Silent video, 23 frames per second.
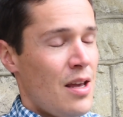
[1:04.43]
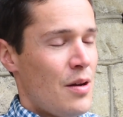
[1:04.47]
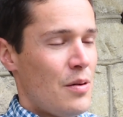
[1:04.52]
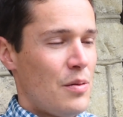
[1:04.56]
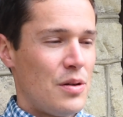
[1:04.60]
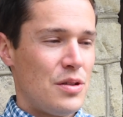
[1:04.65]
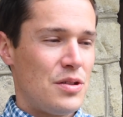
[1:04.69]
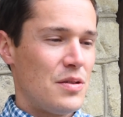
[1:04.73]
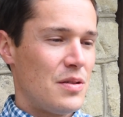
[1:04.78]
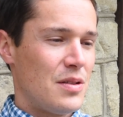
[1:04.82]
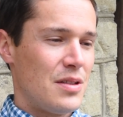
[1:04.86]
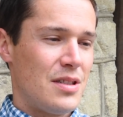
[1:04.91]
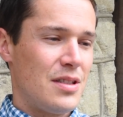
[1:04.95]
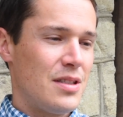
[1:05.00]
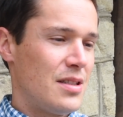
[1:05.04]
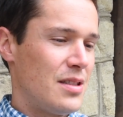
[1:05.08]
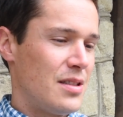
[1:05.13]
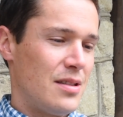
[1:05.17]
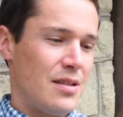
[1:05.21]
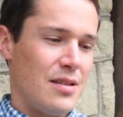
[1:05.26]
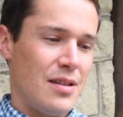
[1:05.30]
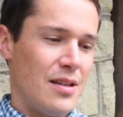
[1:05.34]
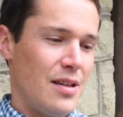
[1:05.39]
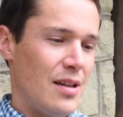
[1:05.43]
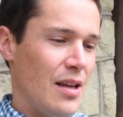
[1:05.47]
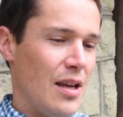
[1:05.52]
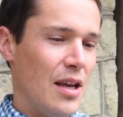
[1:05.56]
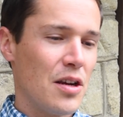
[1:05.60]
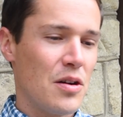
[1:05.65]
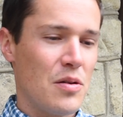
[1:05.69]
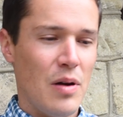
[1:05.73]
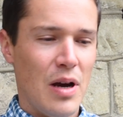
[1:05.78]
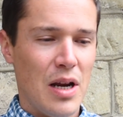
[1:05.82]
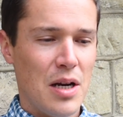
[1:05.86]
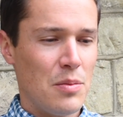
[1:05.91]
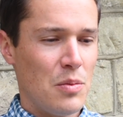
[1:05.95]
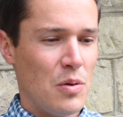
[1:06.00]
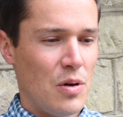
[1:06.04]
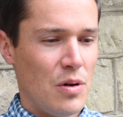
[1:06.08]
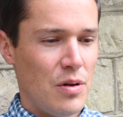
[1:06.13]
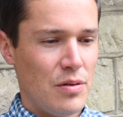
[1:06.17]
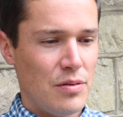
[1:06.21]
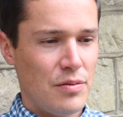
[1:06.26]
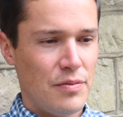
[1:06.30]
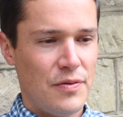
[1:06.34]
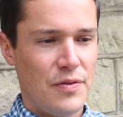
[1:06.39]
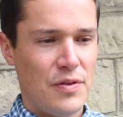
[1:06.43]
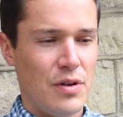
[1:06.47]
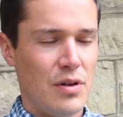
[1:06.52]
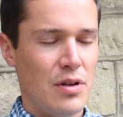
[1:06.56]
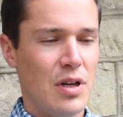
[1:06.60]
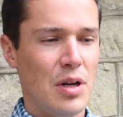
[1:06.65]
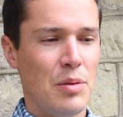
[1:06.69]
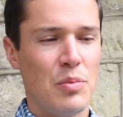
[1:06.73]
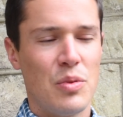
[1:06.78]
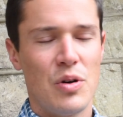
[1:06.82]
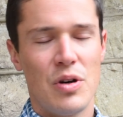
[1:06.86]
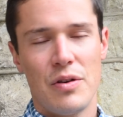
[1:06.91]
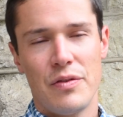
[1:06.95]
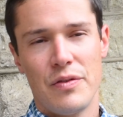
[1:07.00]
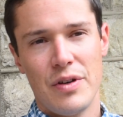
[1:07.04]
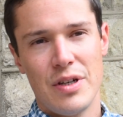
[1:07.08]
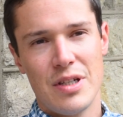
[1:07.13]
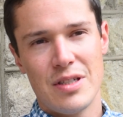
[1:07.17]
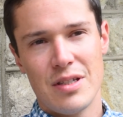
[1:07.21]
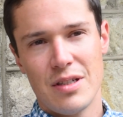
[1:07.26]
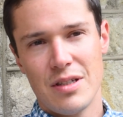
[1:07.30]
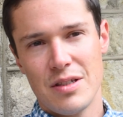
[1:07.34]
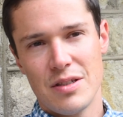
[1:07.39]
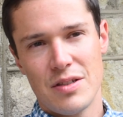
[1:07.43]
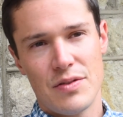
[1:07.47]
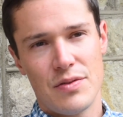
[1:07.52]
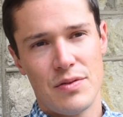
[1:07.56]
which is incredible for a number of reasons.